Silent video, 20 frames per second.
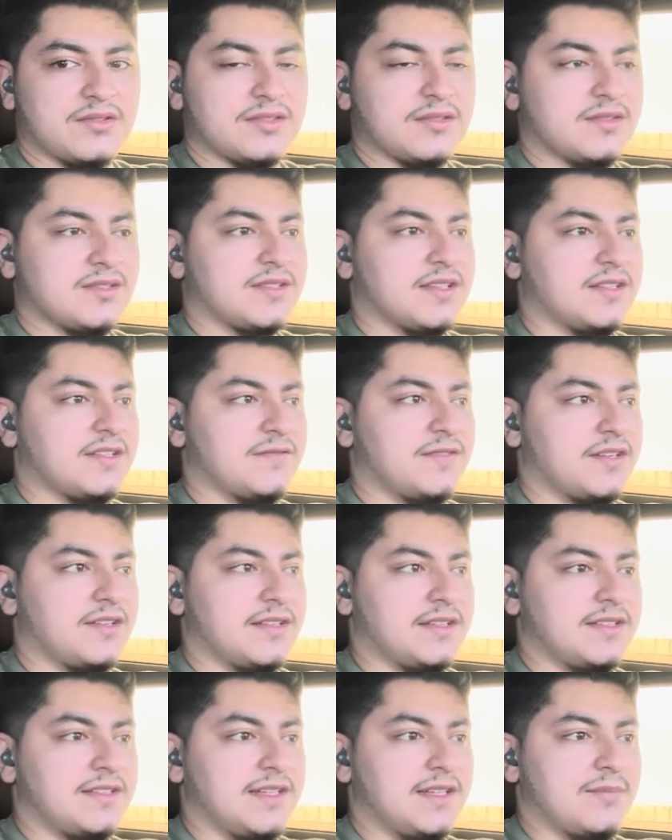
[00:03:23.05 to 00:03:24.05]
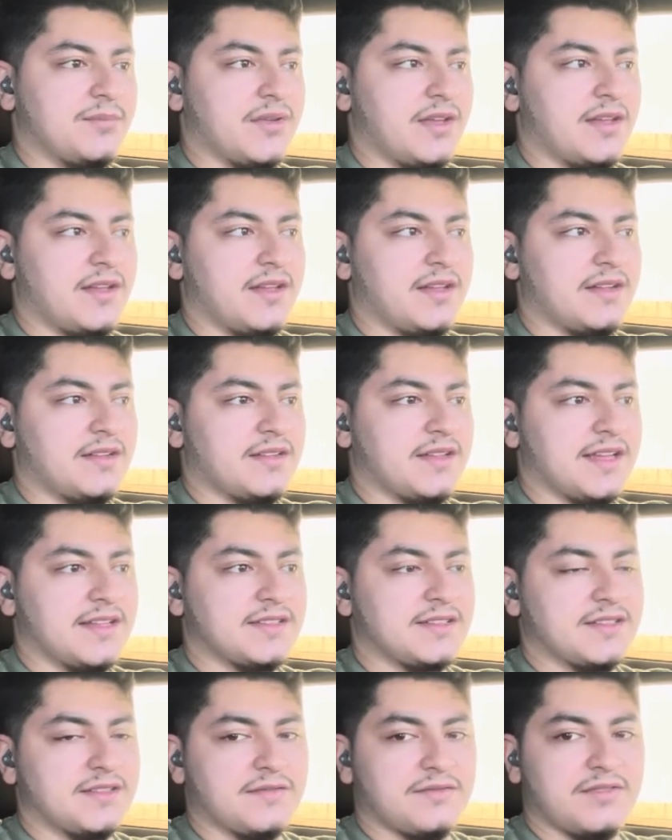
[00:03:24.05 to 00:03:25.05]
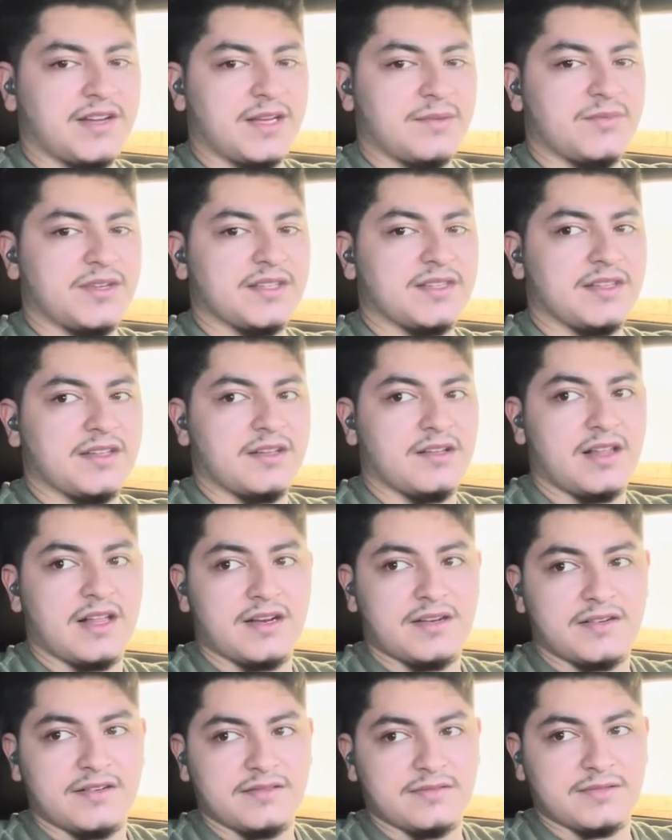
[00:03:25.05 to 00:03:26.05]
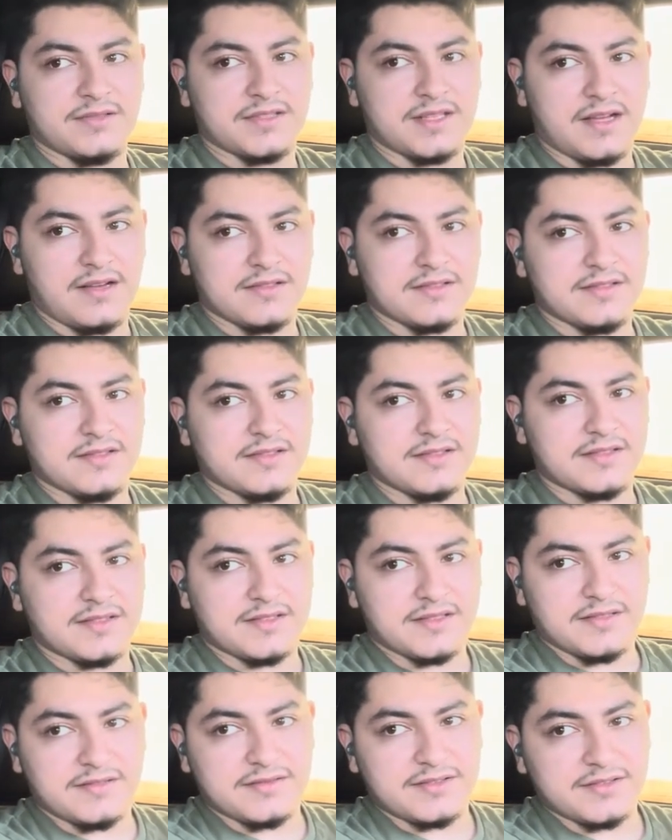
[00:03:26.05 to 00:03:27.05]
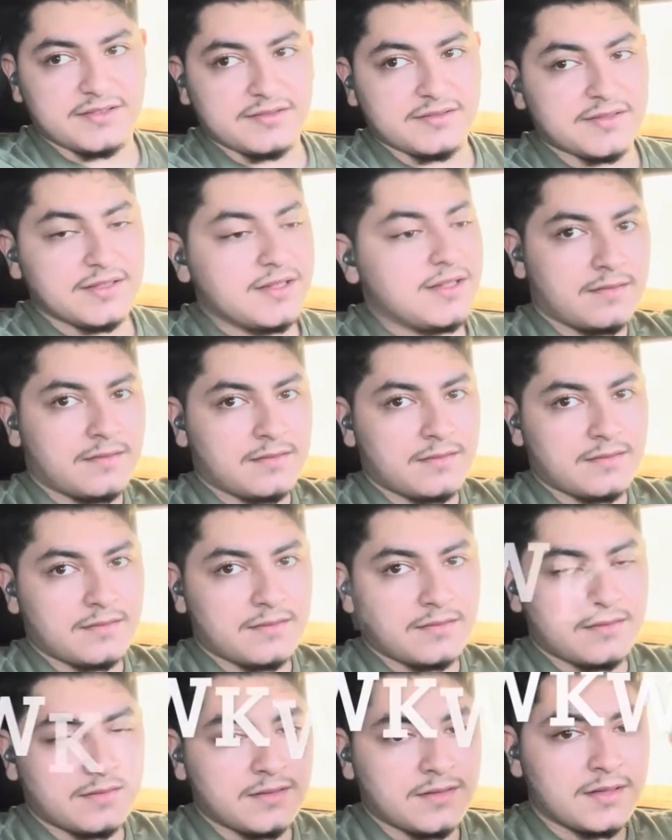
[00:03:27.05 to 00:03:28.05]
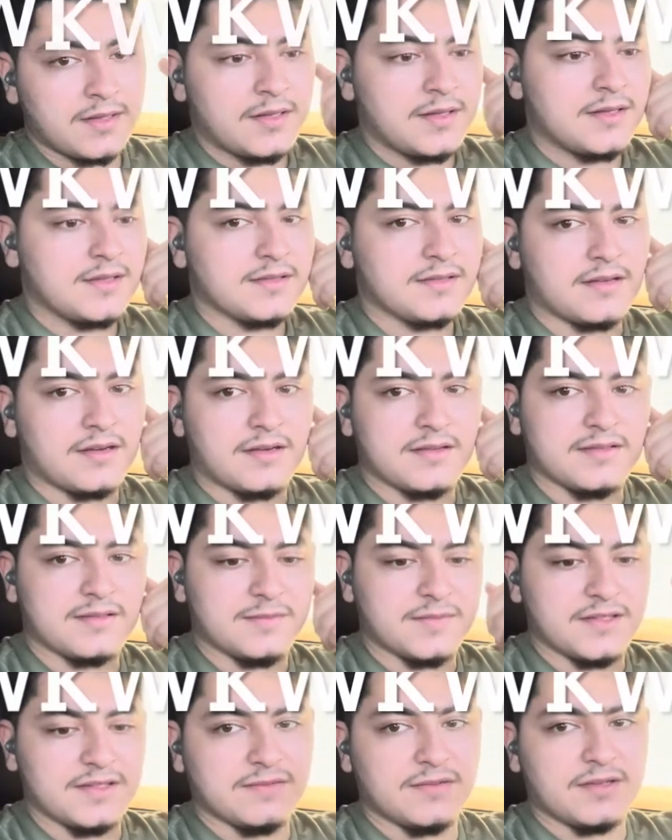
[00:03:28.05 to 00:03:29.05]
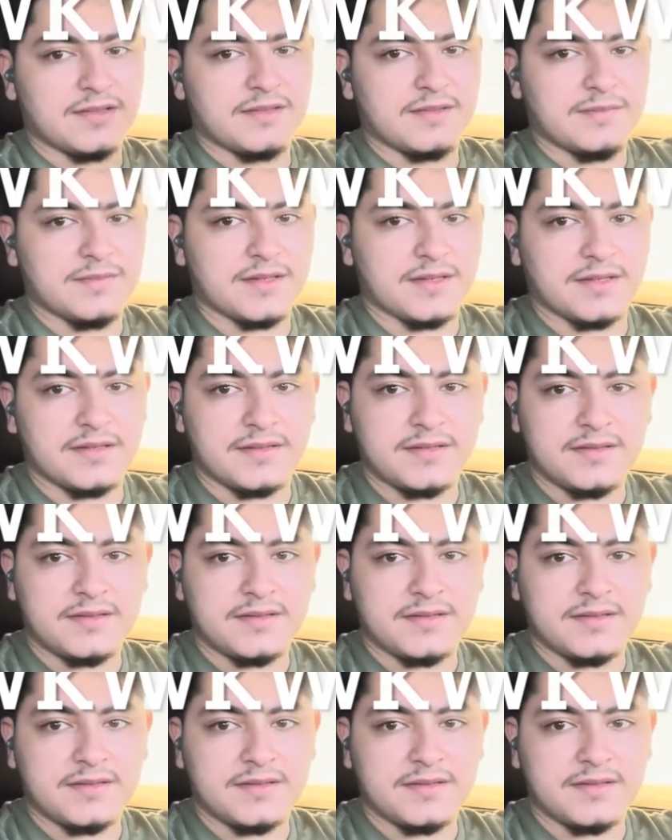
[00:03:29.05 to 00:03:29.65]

So it sounds very deep, and that's gonna vibrate the hell out of everyone's houses and stuff. So sorry, somebody's walking by.